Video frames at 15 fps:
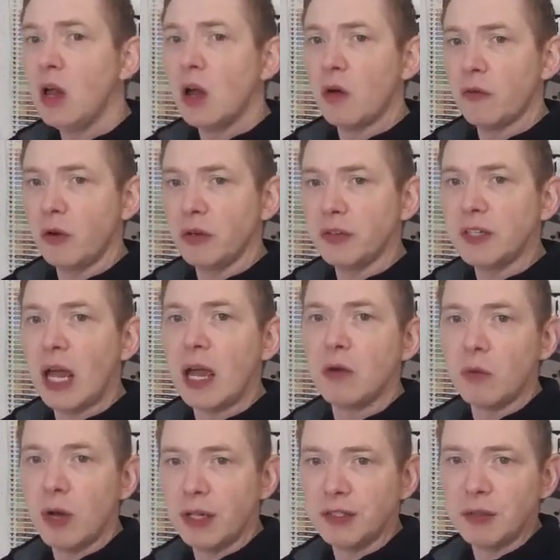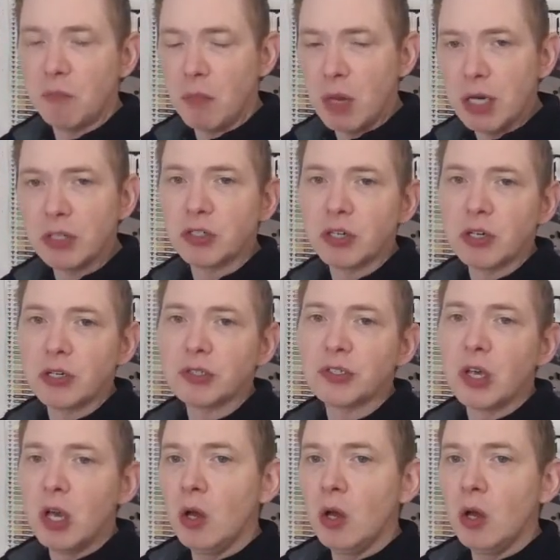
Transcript: for 10 resin miniatures,